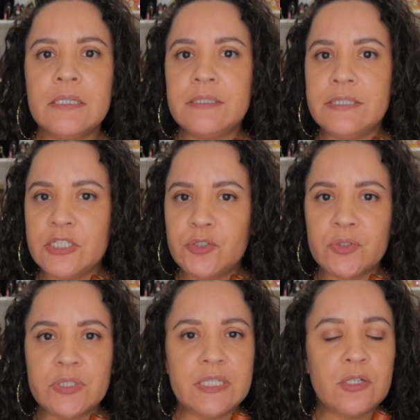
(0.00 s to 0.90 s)

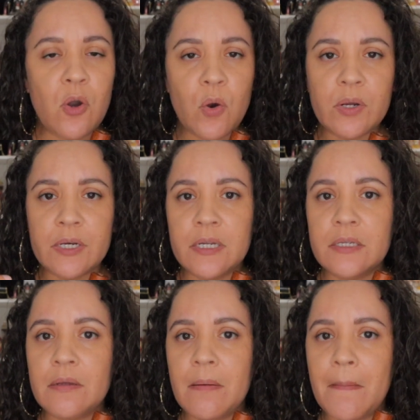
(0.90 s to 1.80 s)
citrusy
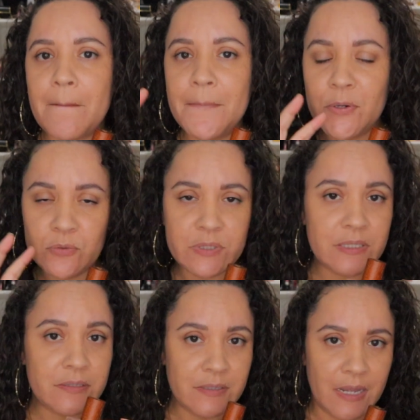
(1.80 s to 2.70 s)
coconut
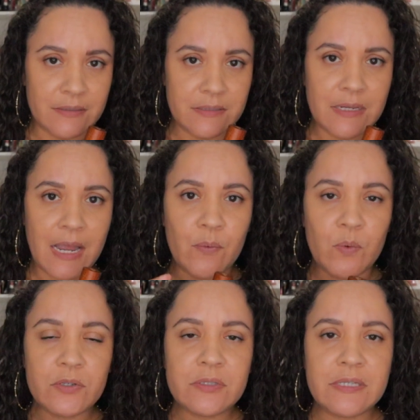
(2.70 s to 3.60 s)
boozy scent. I
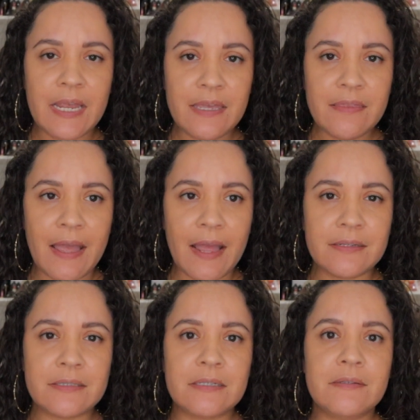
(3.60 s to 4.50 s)
will say
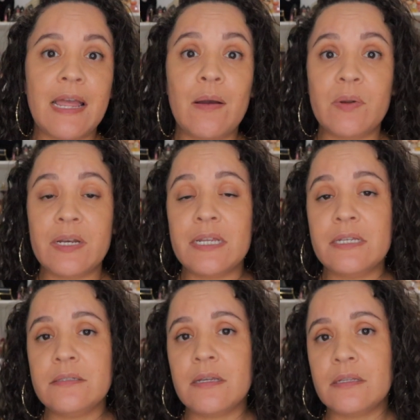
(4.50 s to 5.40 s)
that that one
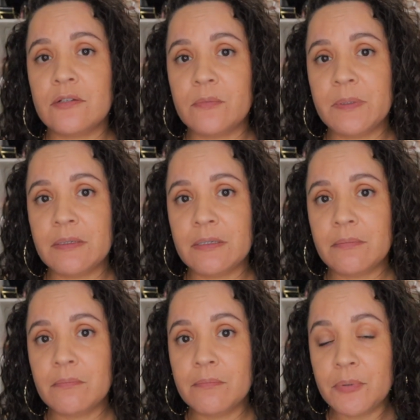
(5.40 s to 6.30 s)
is a little bit
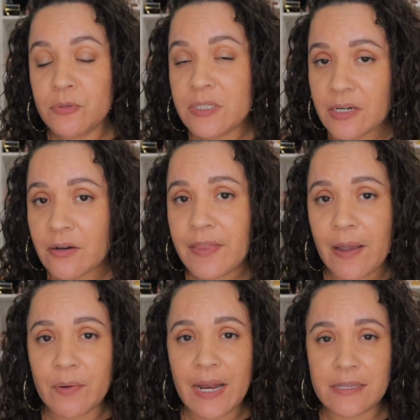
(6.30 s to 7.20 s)
boozier.
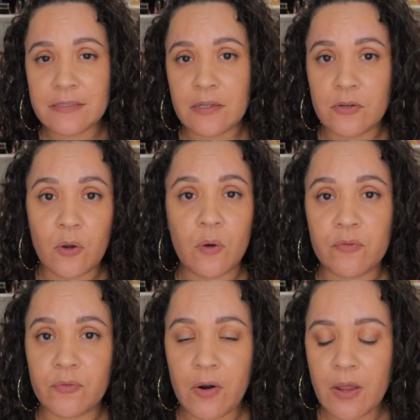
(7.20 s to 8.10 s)
That one has a note
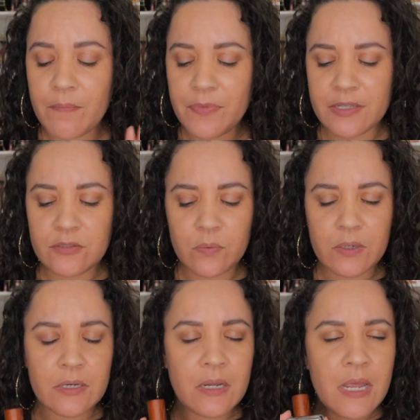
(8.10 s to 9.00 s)
of rum. This
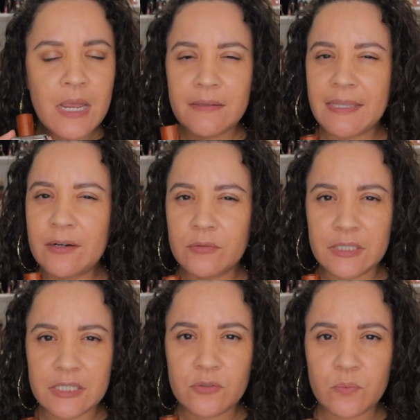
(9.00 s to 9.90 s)
one, they don't
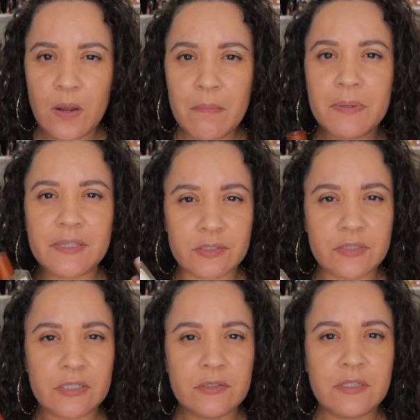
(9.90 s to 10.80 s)
list rum, but there's
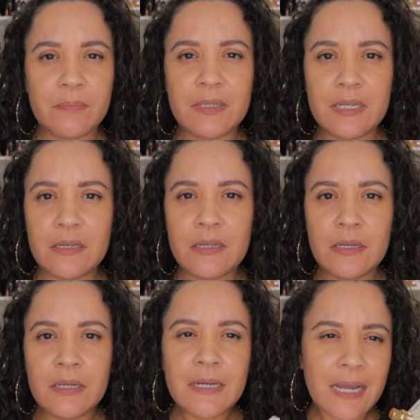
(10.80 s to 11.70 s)
still something
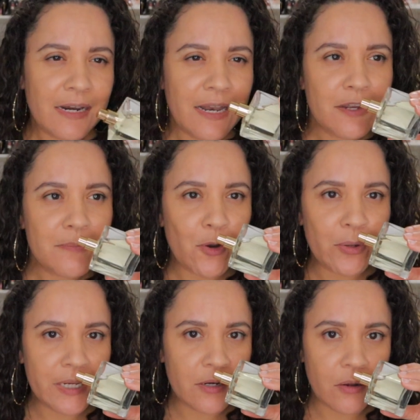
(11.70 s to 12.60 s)
kind of like a
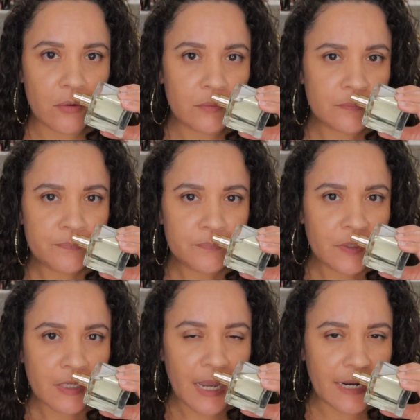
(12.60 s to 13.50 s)
mojito
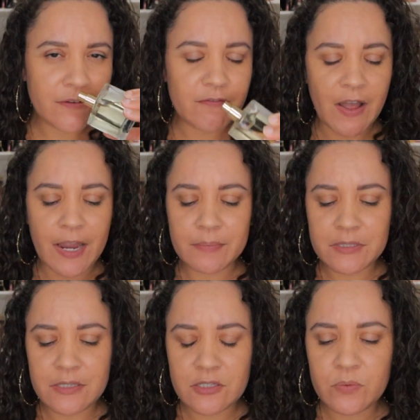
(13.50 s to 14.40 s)
kind of vibe
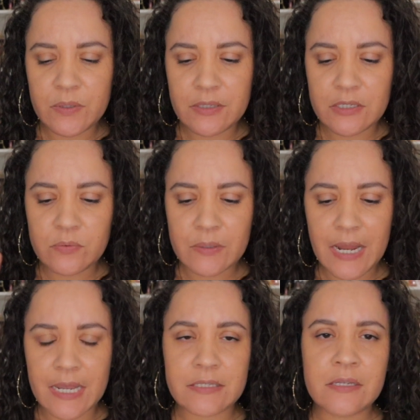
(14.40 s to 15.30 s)
to this one. This one
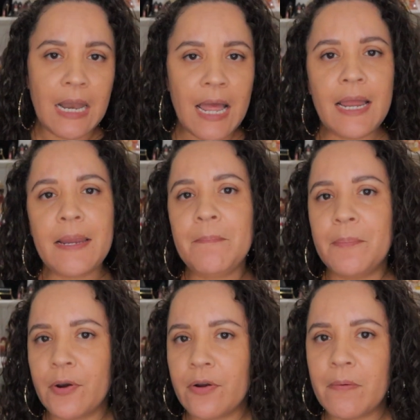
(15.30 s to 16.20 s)
has lime,
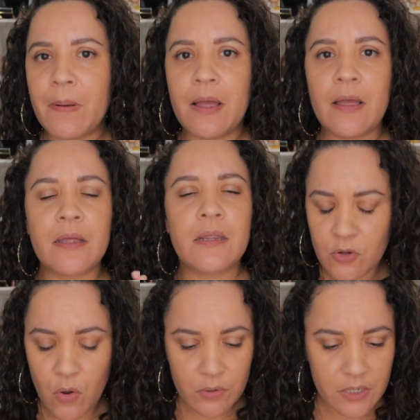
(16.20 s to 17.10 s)
bergamot,
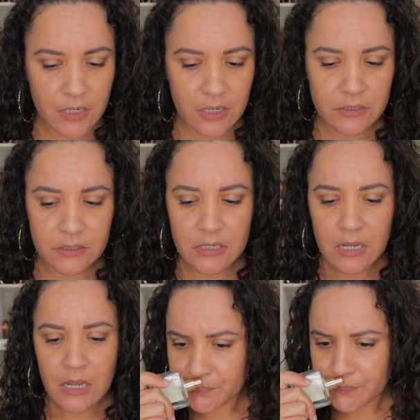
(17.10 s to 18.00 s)
coconut.
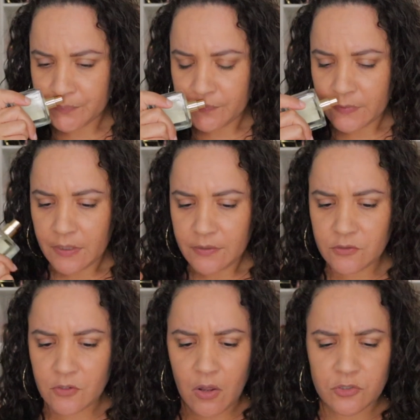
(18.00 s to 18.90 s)

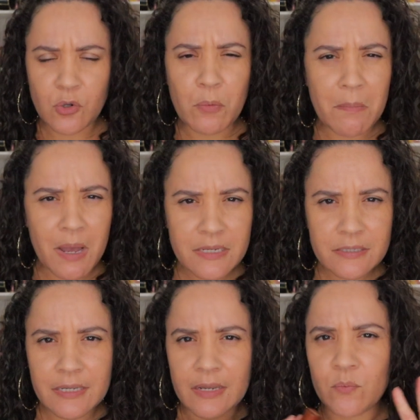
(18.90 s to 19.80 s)
There's also
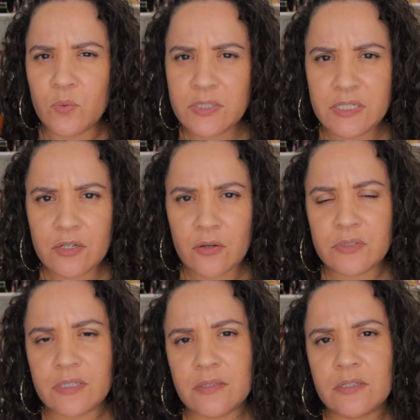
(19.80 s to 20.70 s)
musk and woodsy
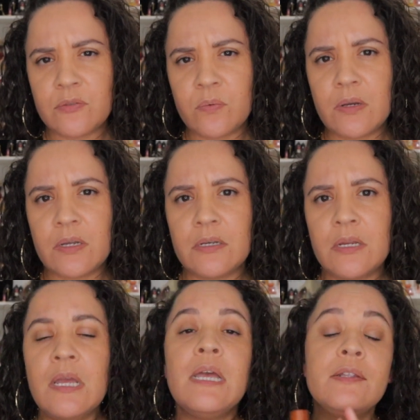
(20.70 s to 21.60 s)
notes in this
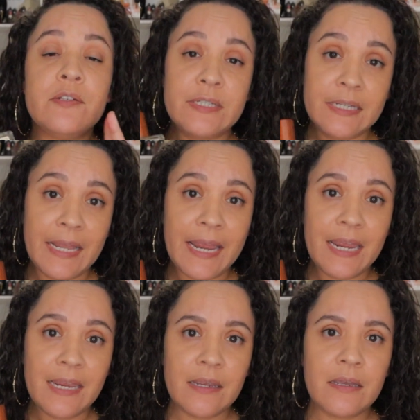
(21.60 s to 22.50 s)
one. There's
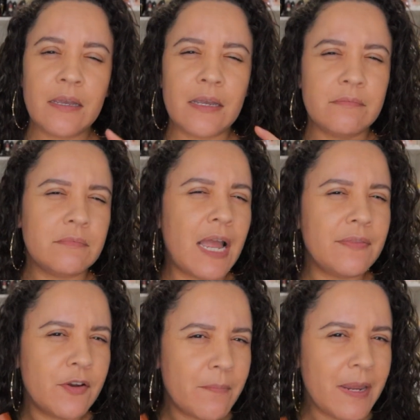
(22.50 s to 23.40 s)
ylang and
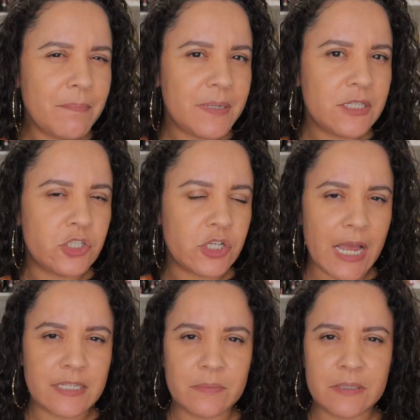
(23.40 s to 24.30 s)
there might be
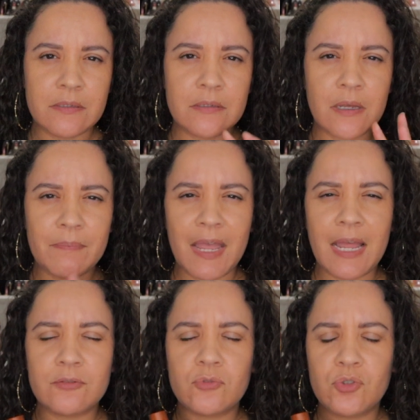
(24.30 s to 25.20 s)
jasmine. I'm
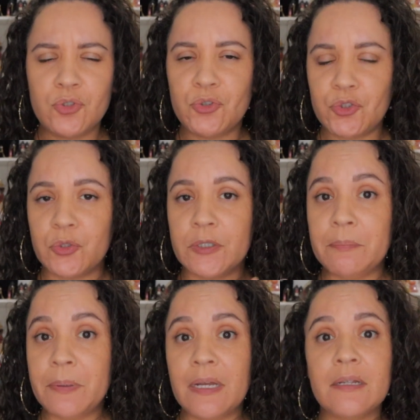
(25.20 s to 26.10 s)
not too sure.
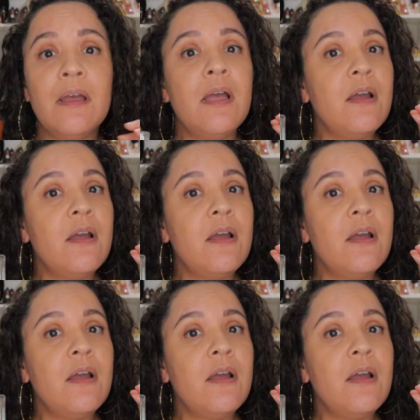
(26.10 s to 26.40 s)
But